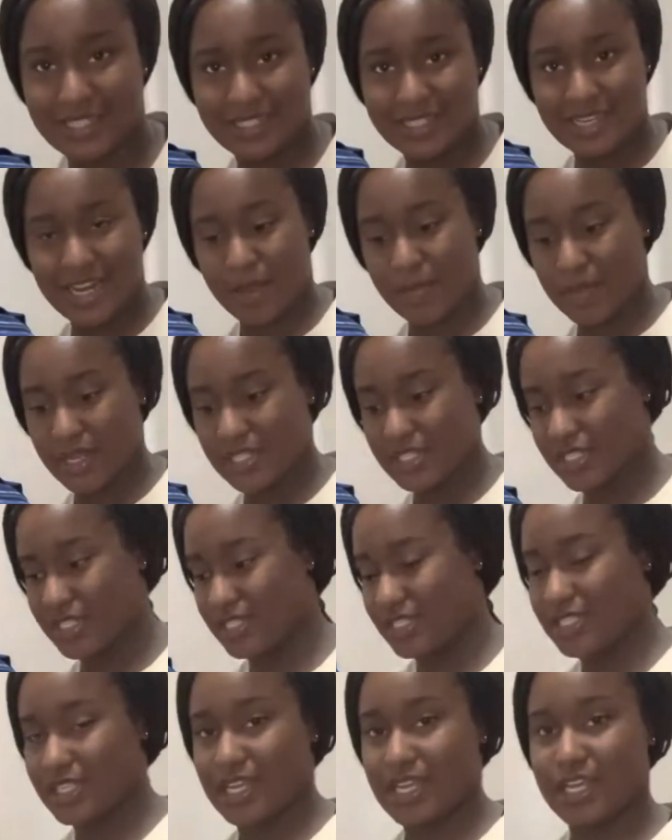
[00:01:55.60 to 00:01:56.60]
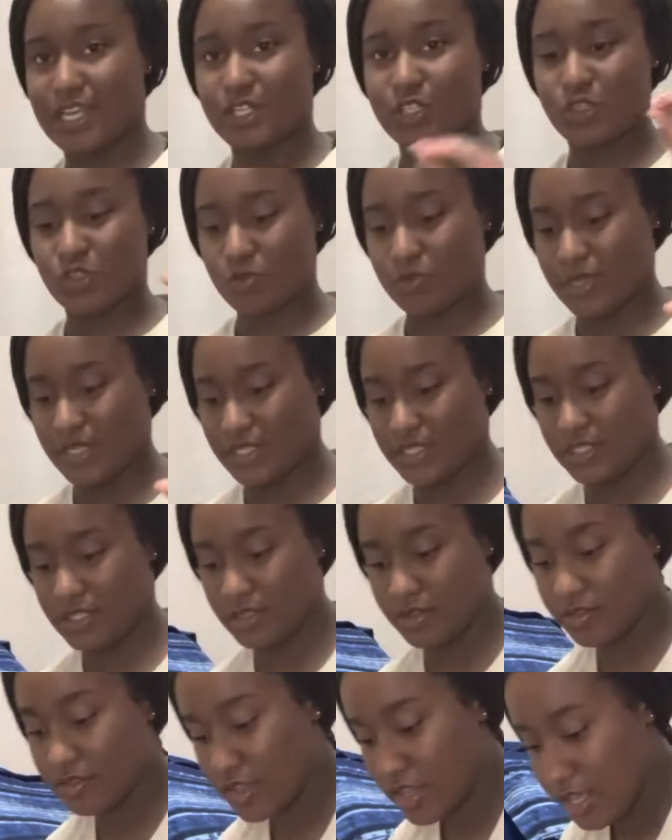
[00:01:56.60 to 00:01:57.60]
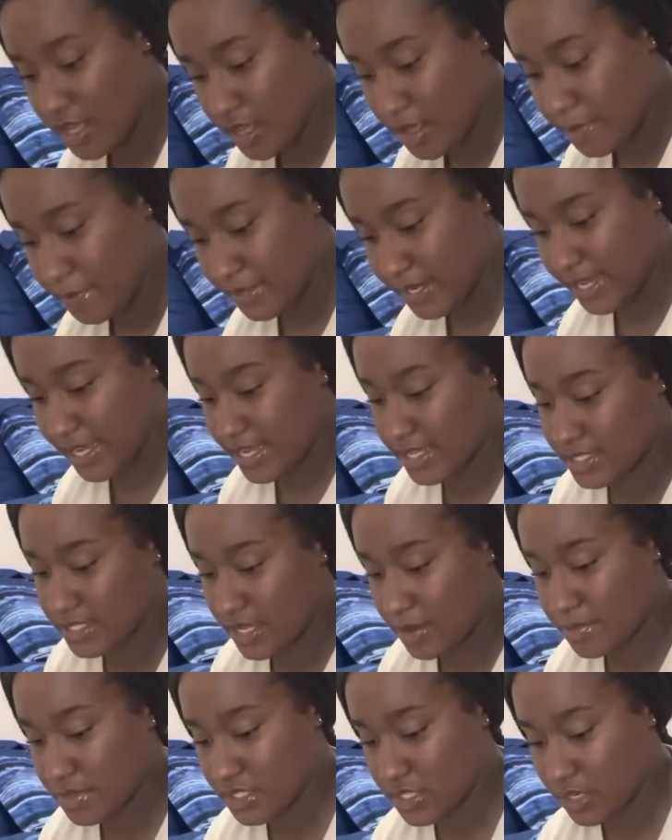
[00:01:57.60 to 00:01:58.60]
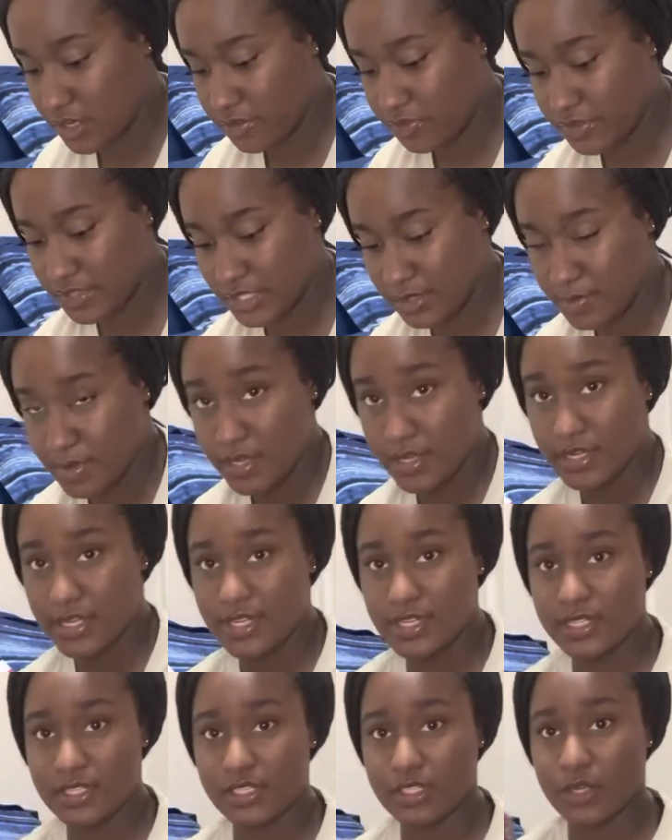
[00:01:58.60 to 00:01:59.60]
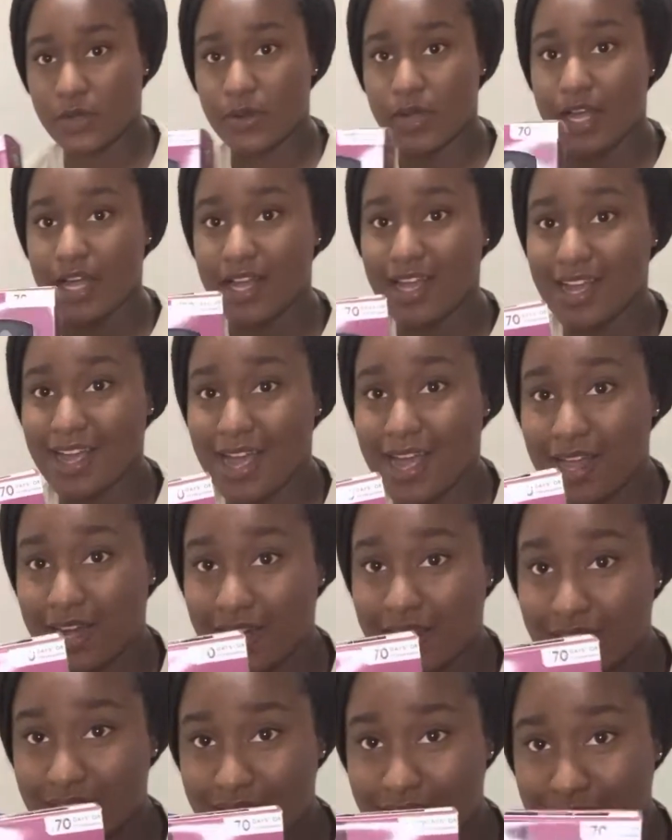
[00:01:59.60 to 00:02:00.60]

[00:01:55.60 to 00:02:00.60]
did not make sense to get too much stuff. And like I said, I'm a sucker for smell good, so I got this,